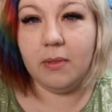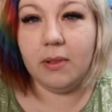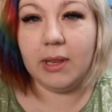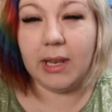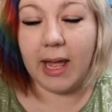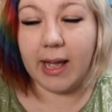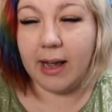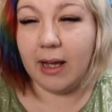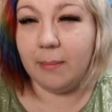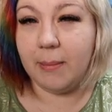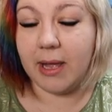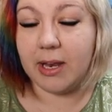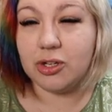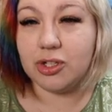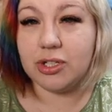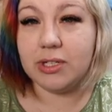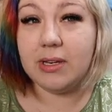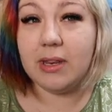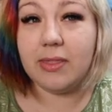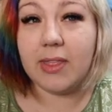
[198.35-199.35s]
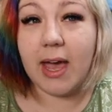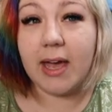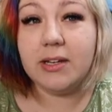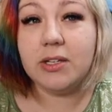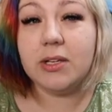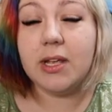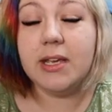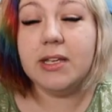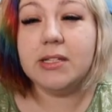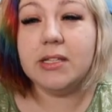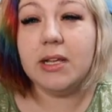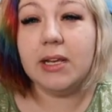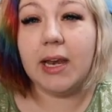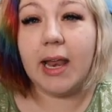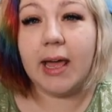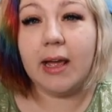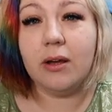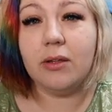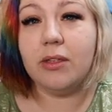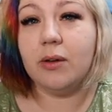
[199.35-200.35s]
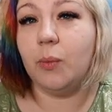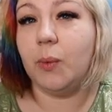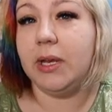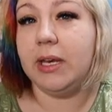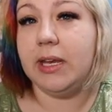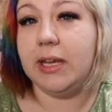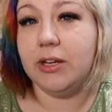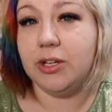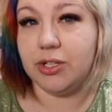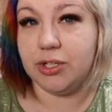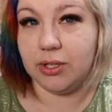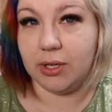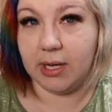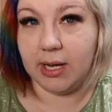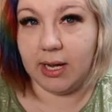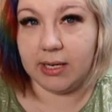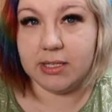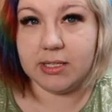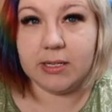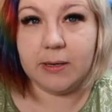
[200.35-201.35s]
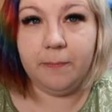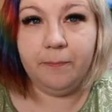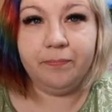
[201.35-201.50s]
like I mentioned, that is the layer that we need to cut.